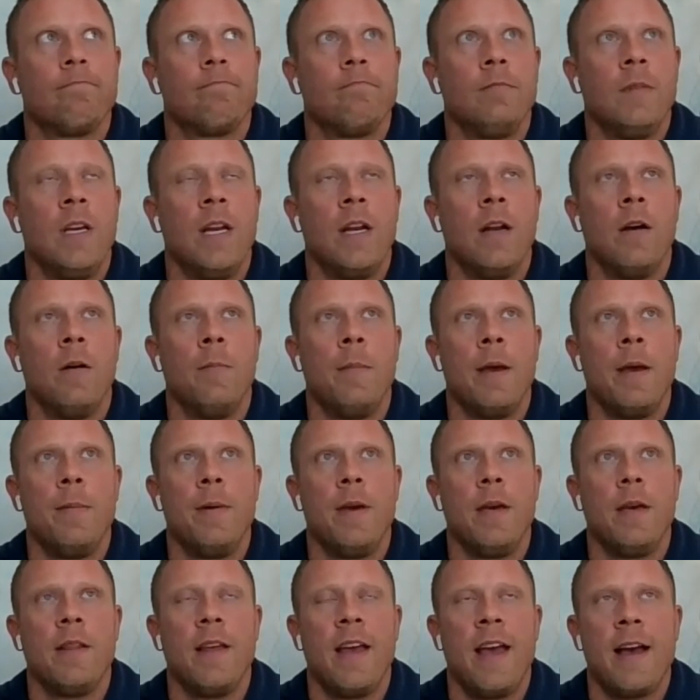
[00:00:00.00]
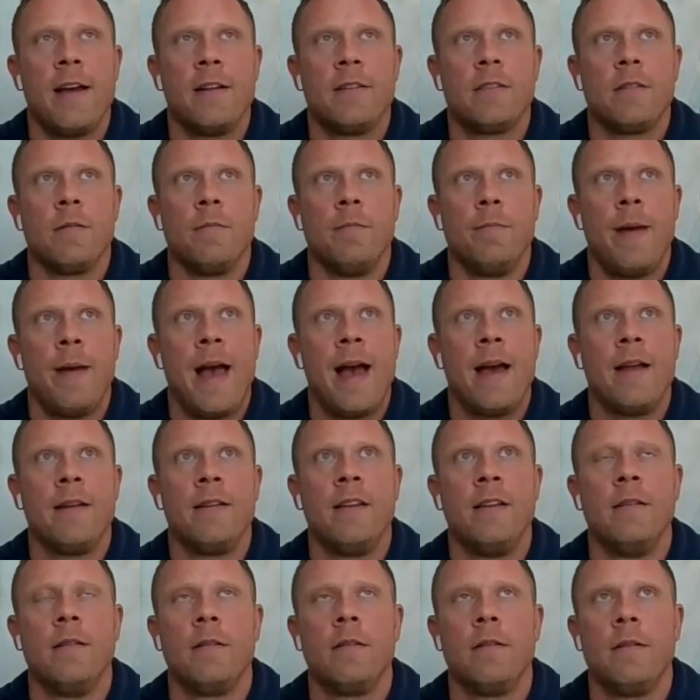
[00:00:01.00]
maybe they had some
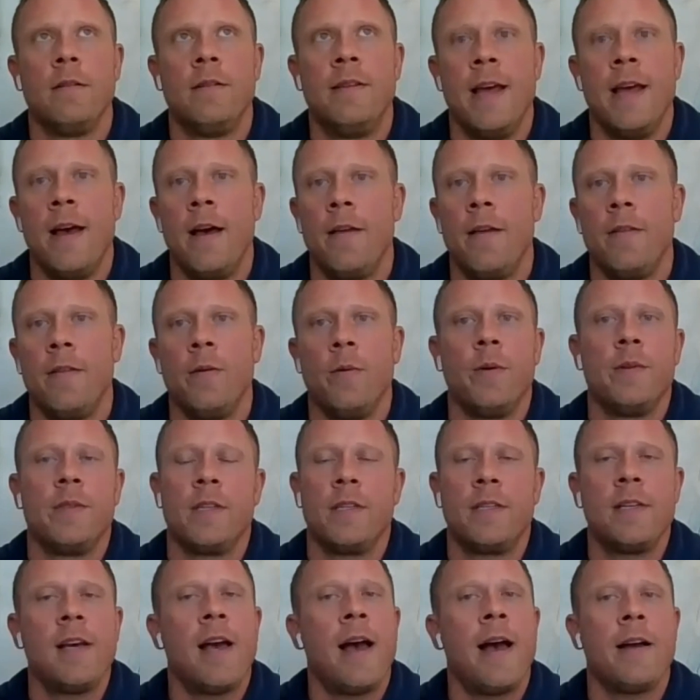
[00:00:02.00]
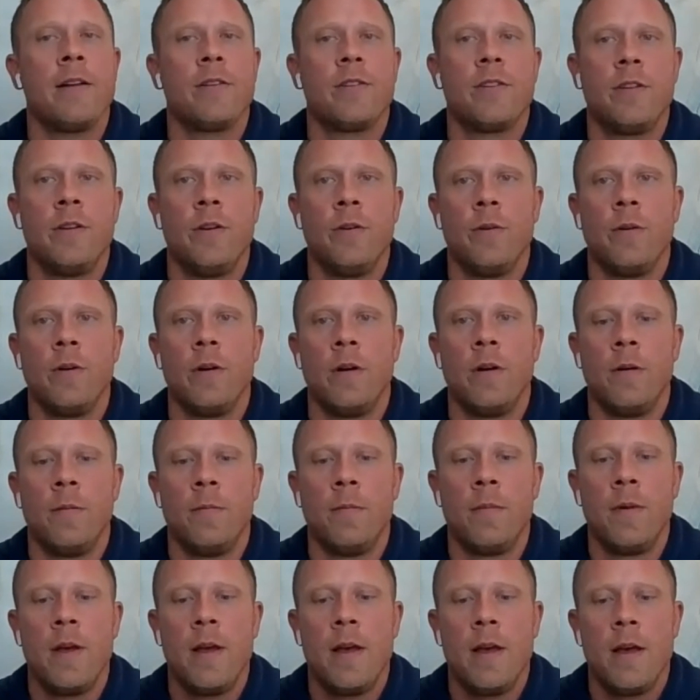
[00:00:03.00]
bad debt that was attached to them.
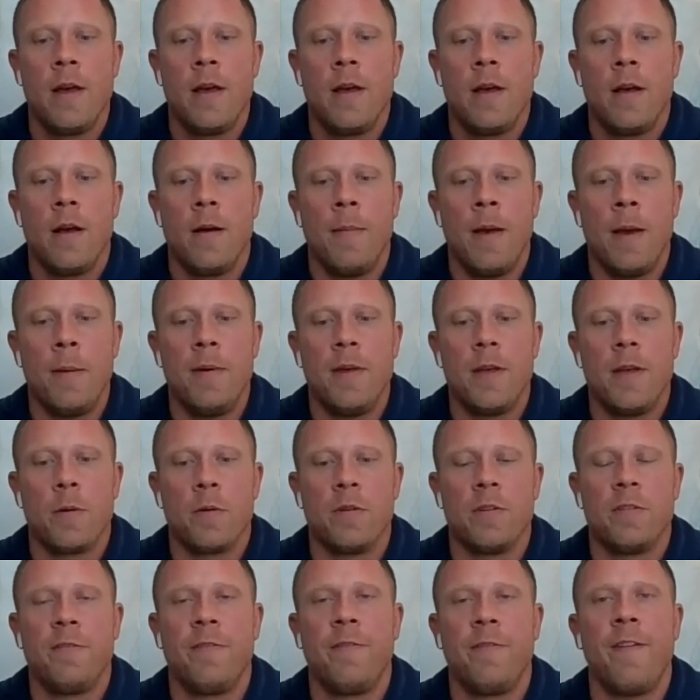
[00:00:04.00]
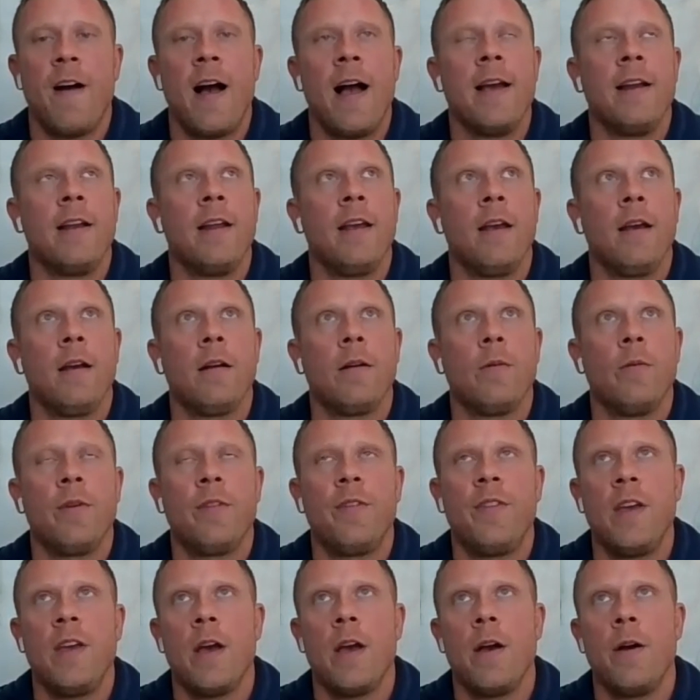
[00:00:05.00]
Maybe there was fighting with
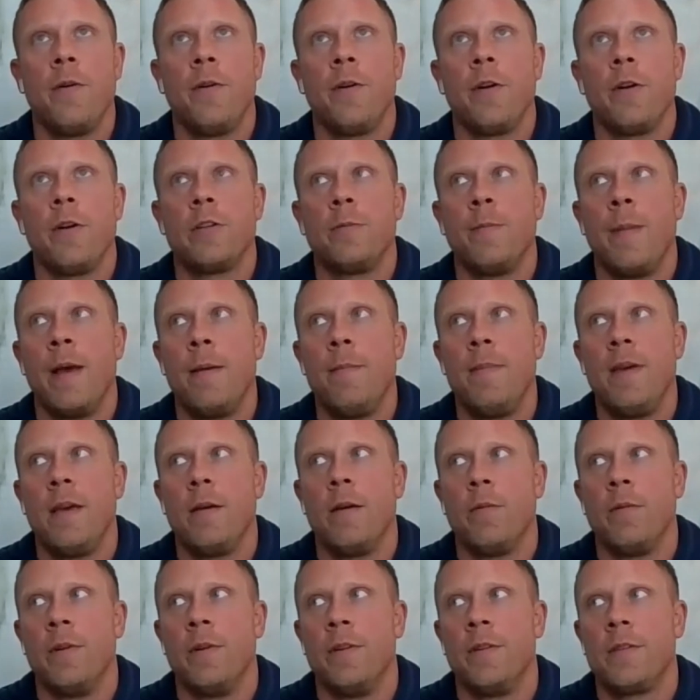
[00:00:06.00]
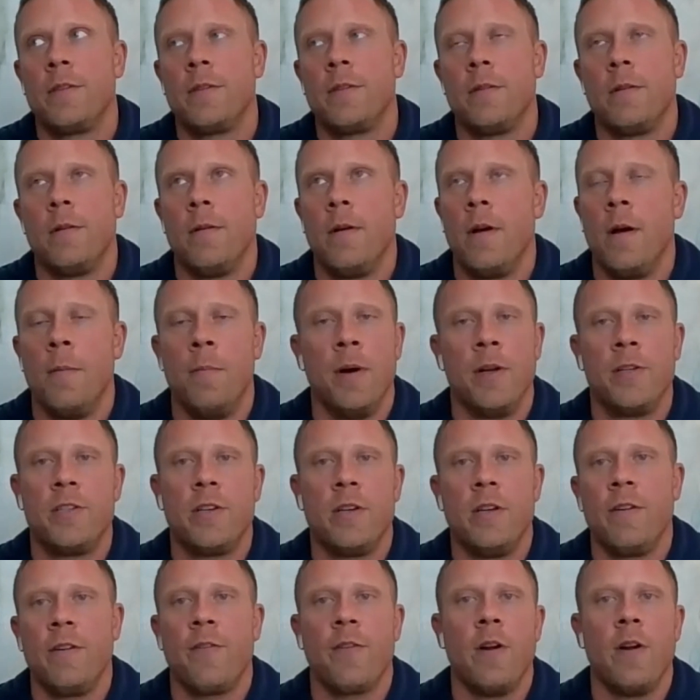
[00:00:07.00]
the owners. Maybe it was a bunch
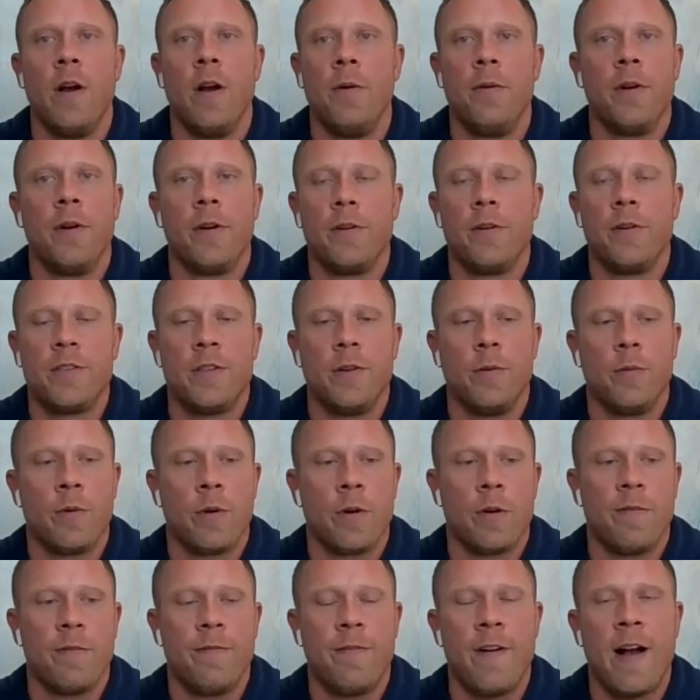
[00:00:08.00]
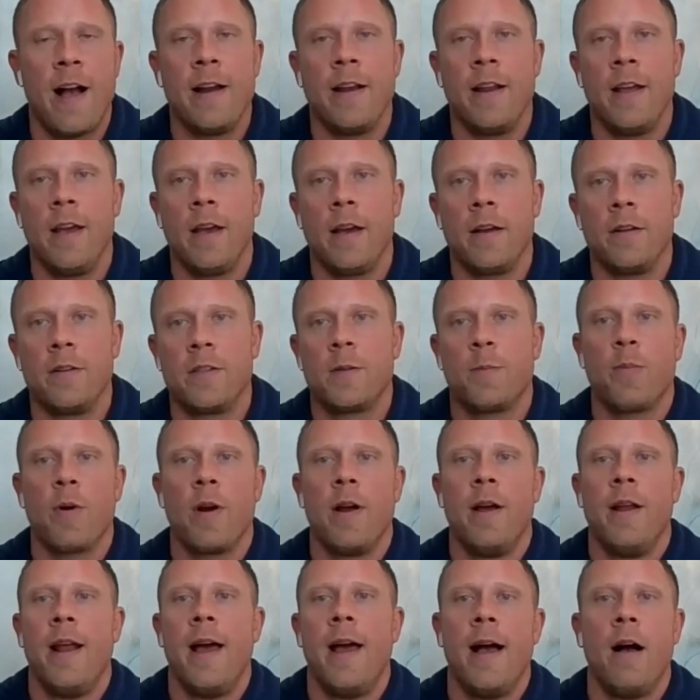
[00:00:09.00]
of different owners that were fighting and
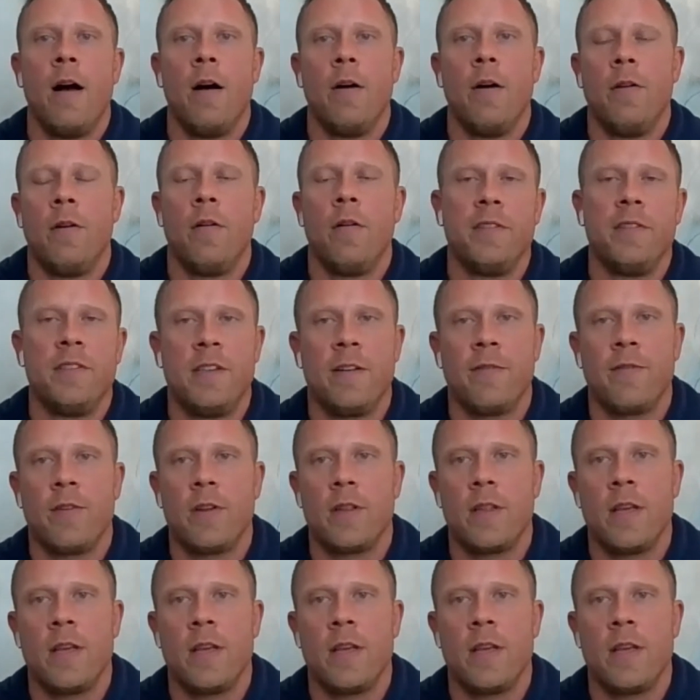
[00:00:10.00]
spread out and all these different